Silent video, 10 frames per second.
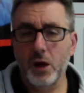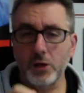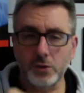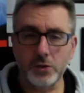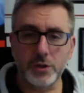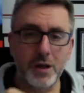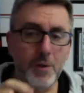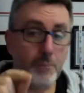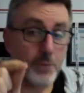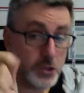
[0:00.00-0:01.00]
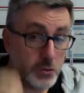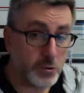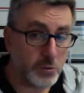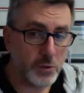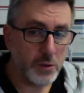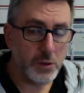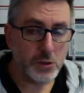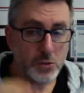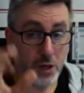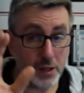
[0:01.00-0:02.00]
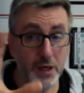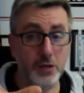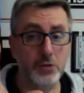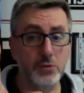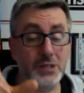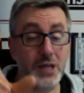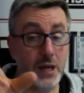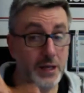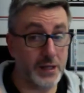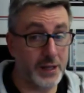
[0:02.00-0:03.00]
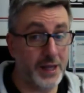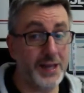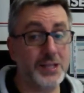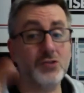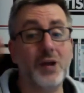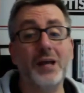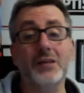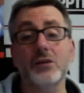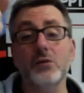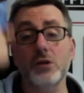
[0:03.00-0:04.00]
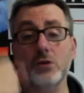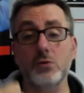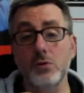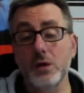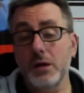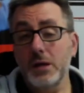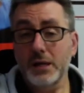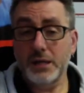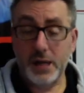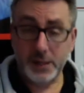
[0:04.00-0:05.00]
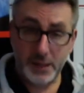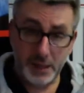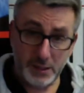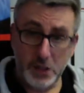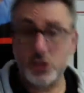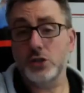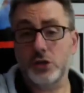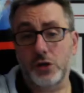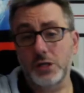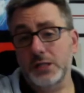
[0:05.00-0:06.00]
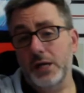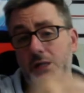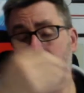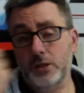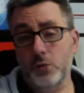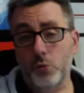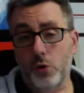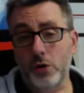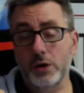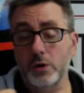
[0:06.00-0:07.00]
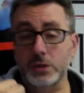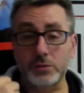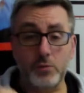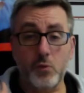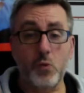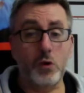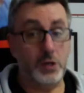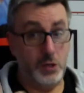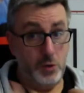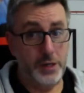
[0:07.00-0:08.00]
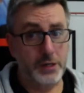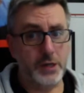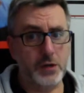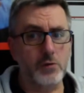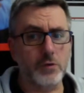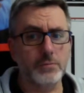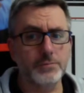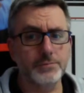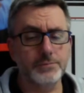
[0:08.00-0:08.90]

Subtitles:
I don't. But you do. So all I got to do is get that extracted out of you, get that digitized, get that to work, and once we were working, now I can take over.